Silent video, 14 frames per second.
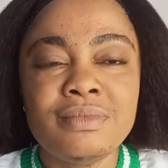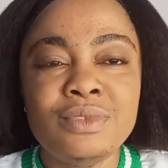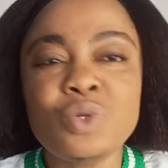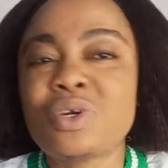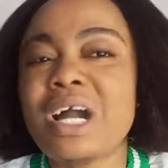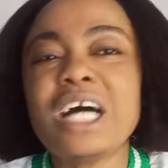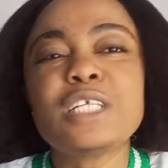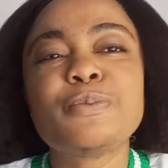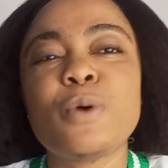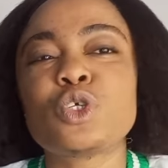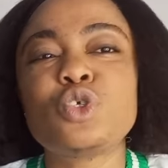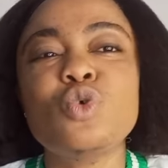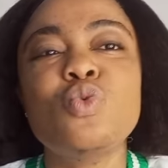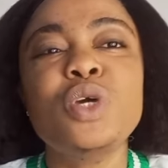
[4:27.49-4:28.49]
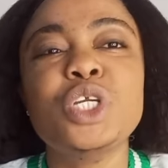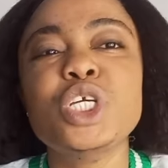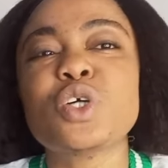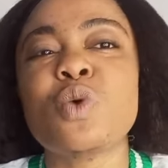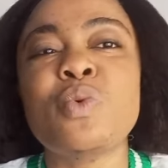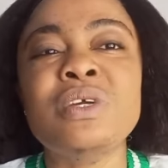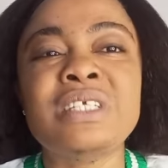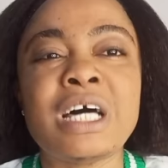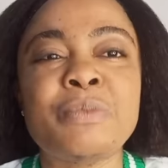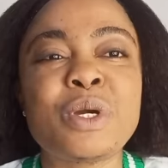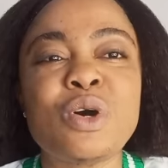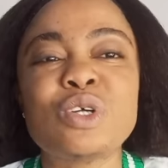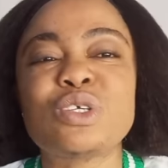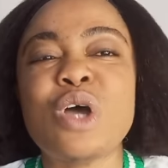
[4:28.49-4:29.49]
You can't pursue witches or wizards,
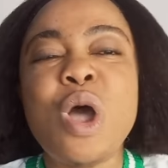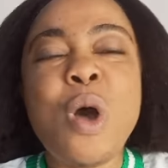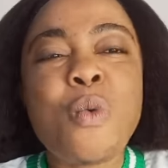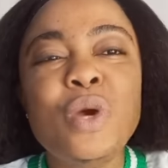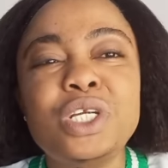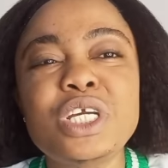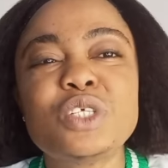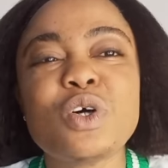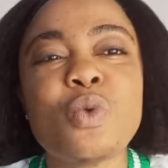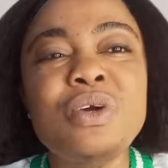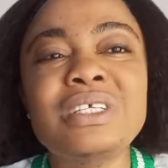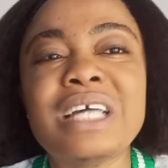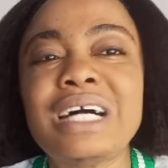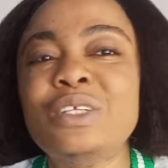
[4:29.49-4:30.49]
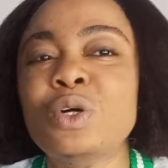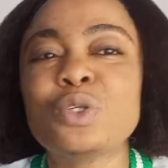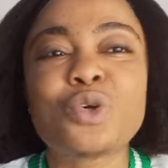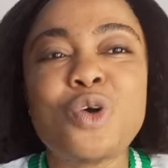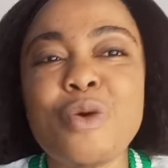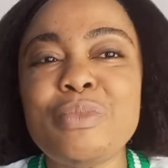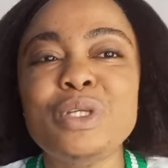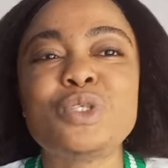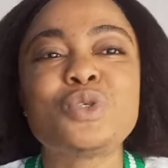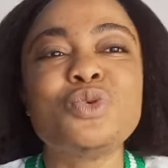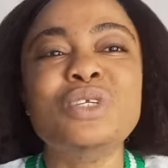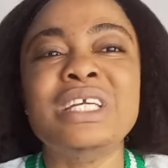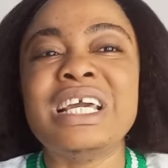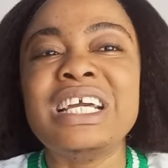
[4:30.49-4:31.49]
because witches or wizards don't come in
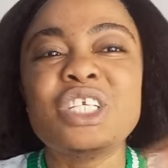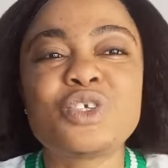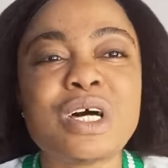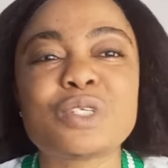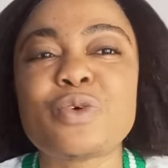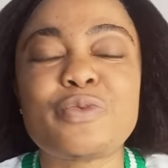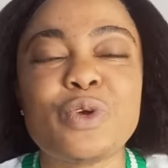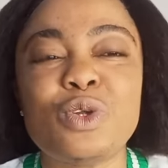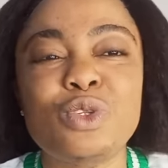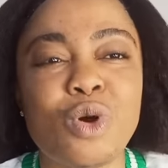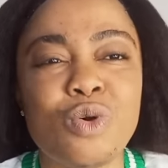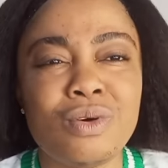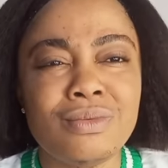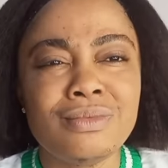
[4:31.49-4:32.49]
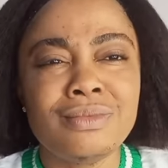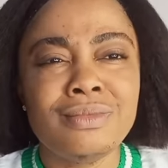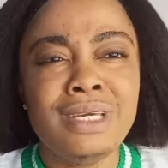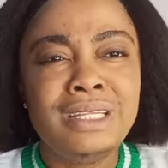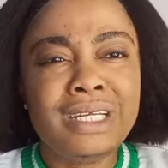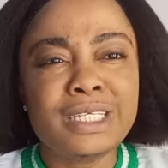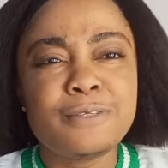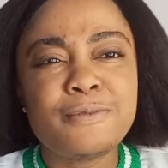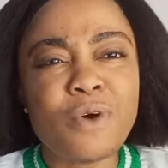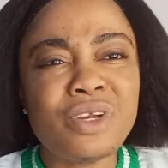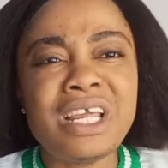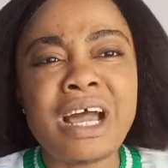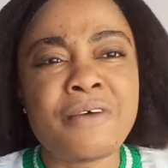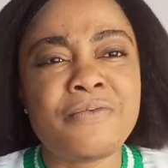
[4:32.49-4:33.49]
through the entrance of your door. It is
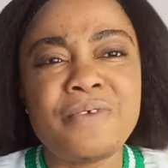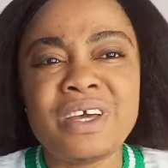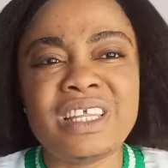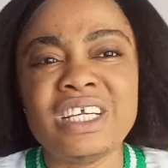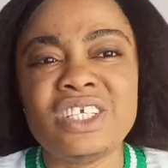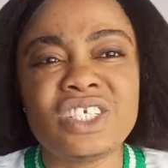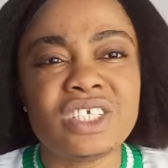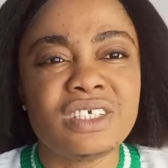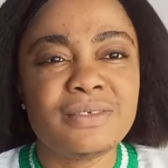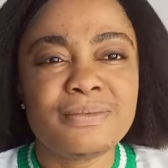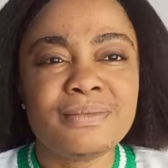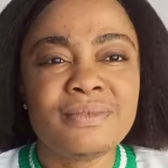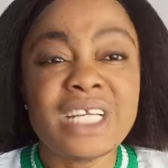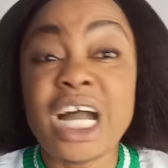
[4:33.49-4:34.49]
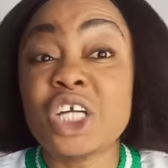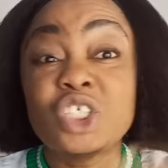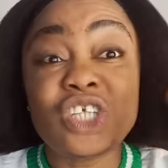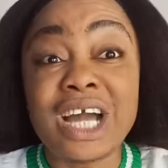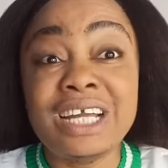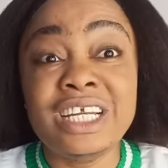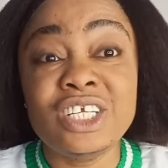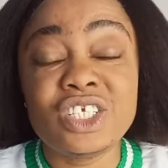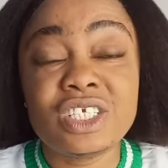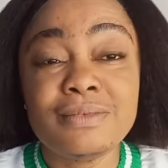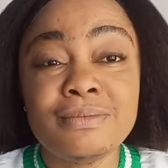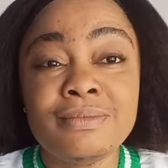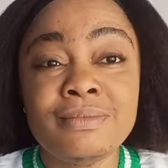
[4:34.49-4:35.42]
funny and fetish and childish.